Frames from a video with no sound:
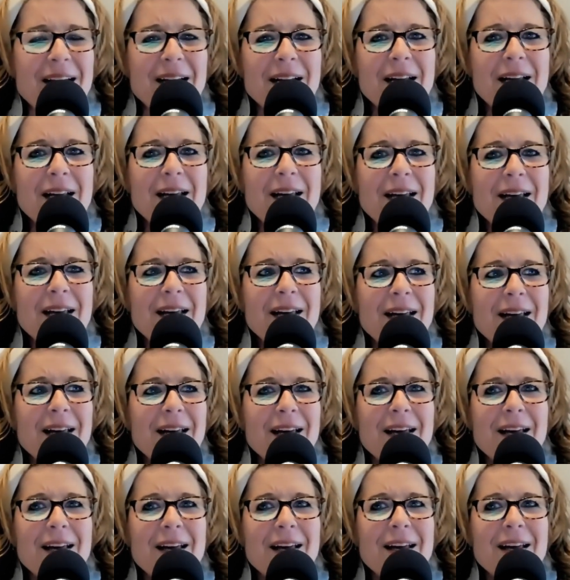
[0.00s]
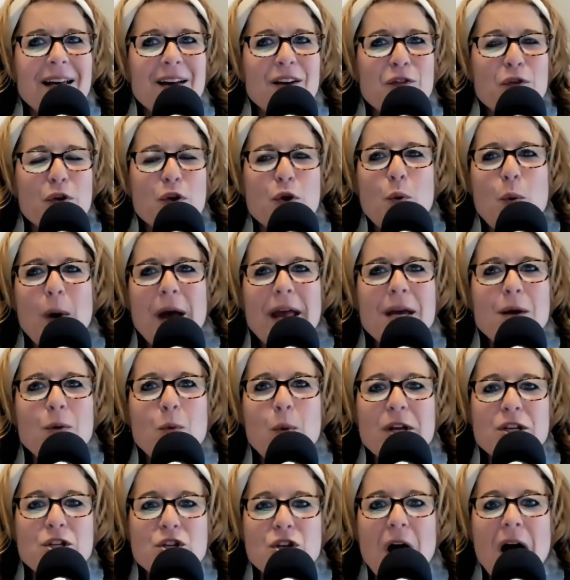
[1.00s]
for the way in which I
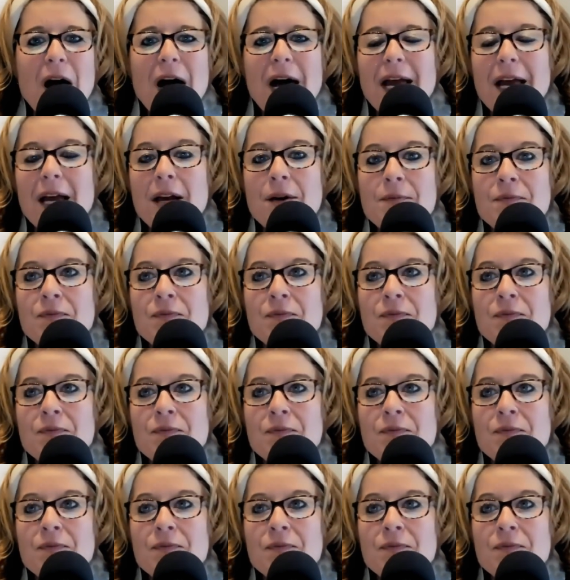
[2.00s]
choose not